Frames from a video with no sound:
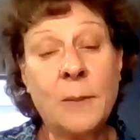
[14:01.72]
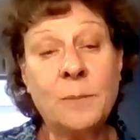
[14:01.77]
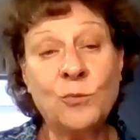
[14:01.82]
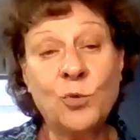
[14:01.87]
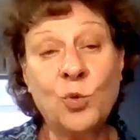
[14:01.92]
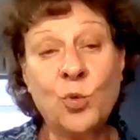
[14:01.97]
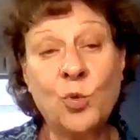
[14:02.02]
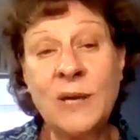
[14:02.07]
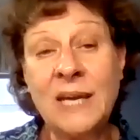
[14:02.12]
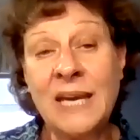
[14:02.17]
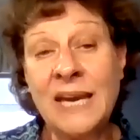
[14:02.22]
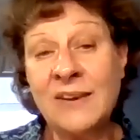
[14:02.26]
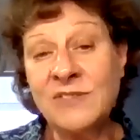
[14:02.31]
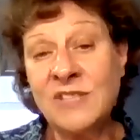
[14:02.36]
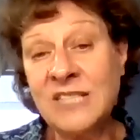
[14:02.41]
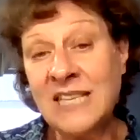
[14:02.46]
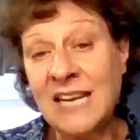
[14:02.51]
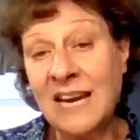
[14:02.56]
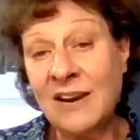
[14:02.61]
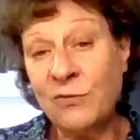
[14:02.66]
We have
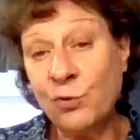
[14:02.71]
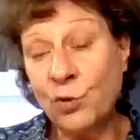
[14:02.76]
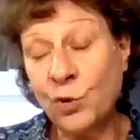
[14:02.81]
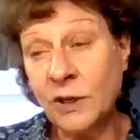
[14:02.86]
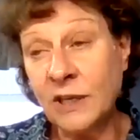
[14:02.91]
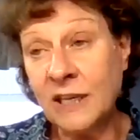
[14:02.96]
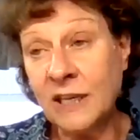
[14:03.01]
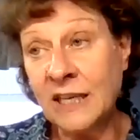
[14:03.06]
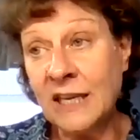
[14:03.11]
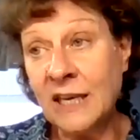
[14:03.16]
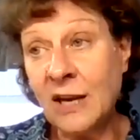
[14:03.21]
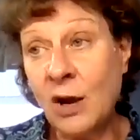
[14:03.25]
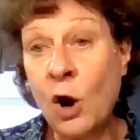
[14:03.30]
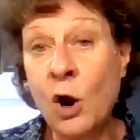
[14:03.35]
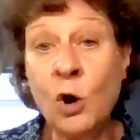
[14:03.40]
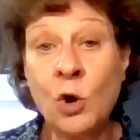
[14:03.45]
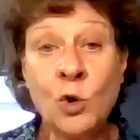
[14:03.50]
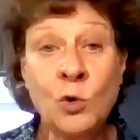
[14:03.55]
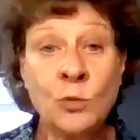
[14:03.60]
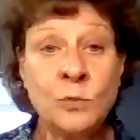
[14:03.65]
staff working at
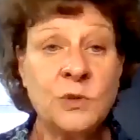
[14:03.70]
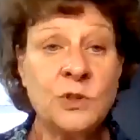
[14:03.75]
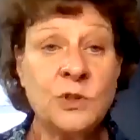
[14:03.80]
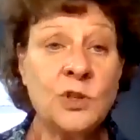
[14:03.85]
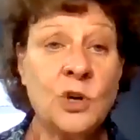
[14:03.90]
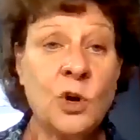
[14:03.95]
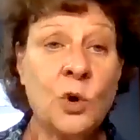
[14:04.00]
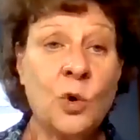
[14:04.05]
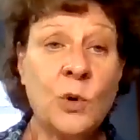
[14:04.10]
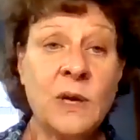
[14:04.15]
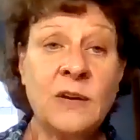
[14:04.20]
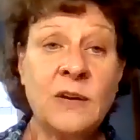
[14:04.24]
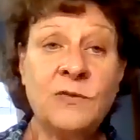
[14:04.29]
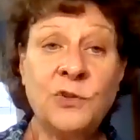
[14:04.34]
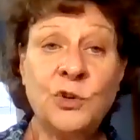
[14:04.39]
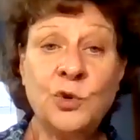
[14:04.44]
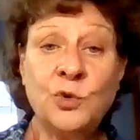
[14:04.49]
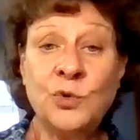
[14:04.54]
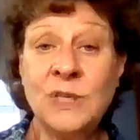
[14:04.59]
home, so if you